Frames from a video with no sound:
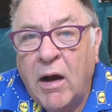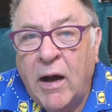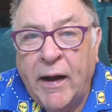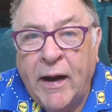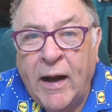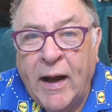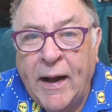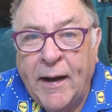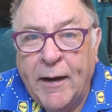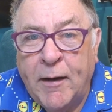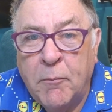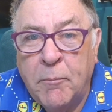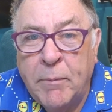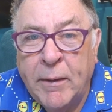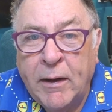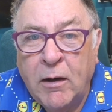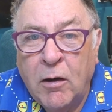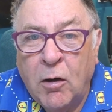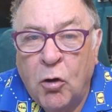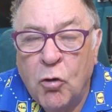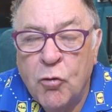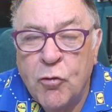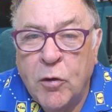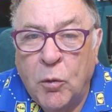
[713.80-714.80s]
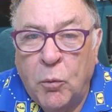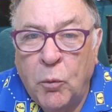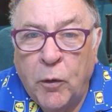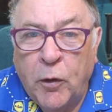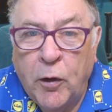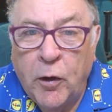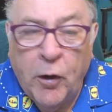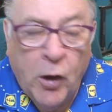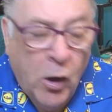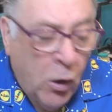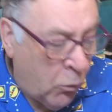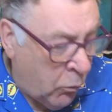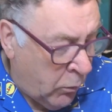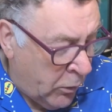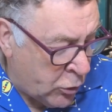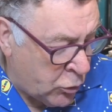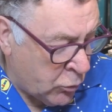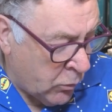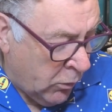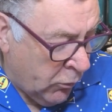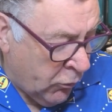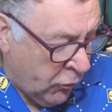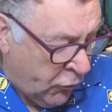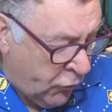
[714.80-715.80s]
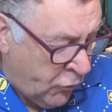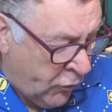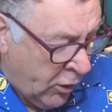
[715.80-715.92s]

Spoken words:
I'd have been lost. I wouldn't have known which ones.